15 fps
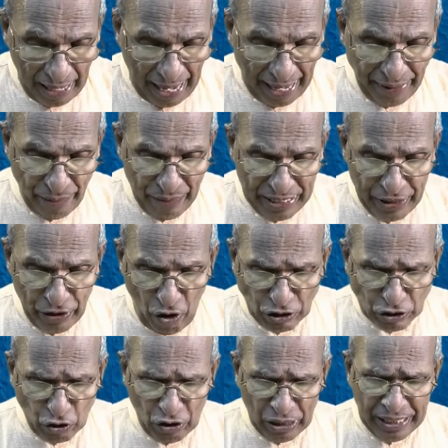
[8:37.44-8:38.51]
And we
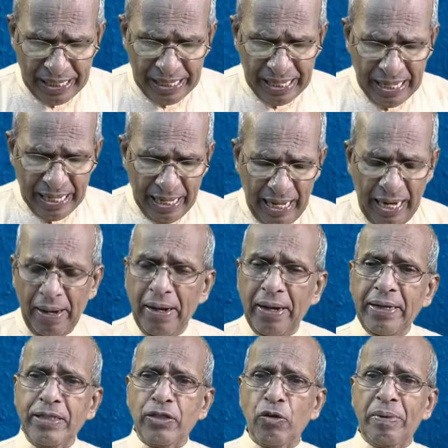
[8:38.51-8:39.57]
not only
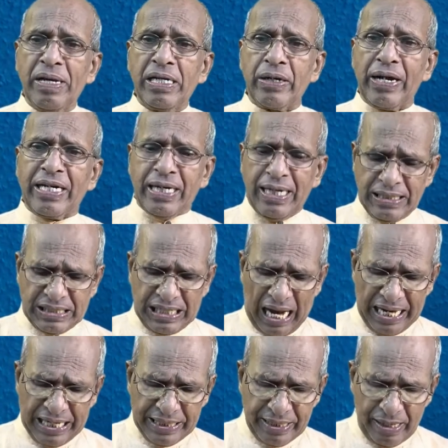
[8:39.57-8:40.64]
uh, to be
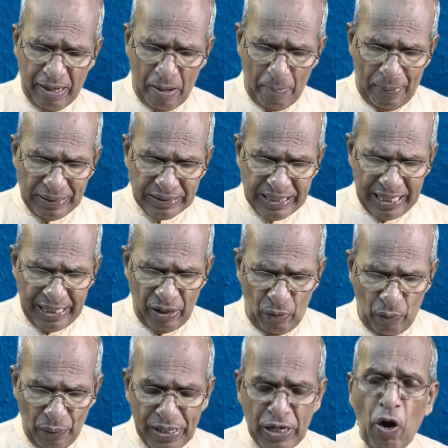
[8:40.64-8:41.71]
reconciled, but
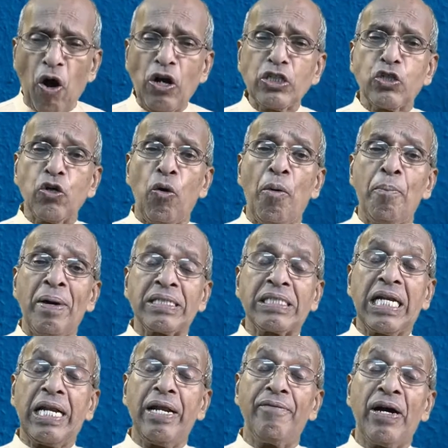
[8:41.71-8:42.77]
then we also
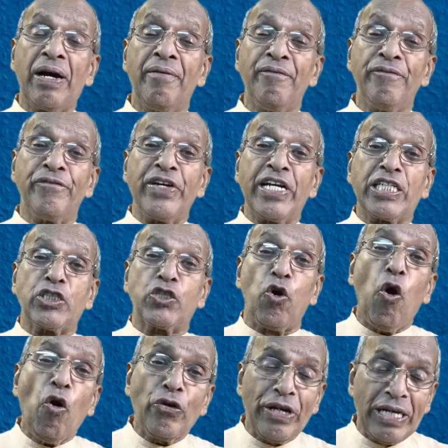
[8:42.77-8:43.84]
must live a
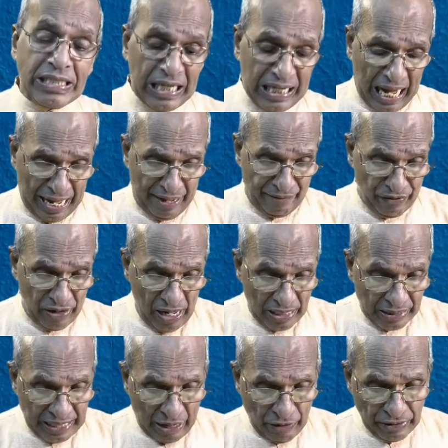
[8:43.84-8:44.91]
victorious life.
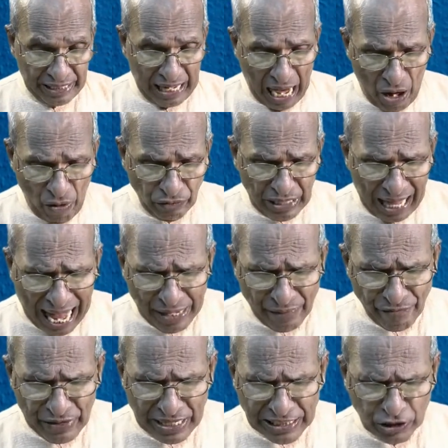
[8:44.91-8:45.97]
That now that
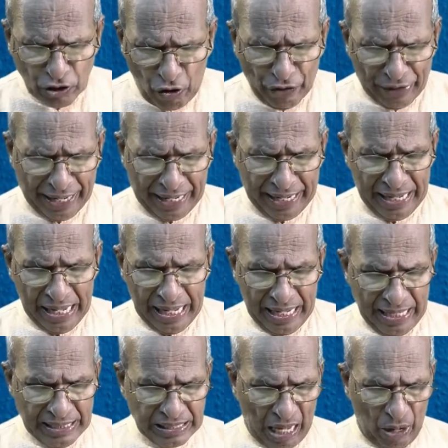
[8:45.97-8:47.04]
victory
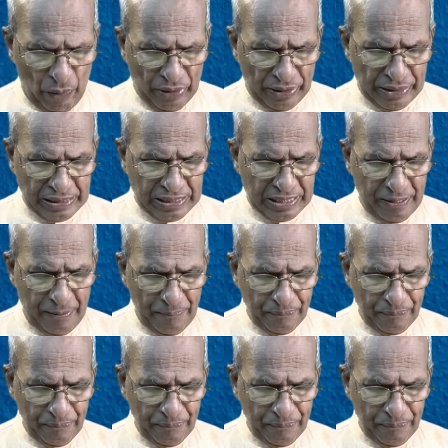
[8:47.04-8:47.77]
is ours.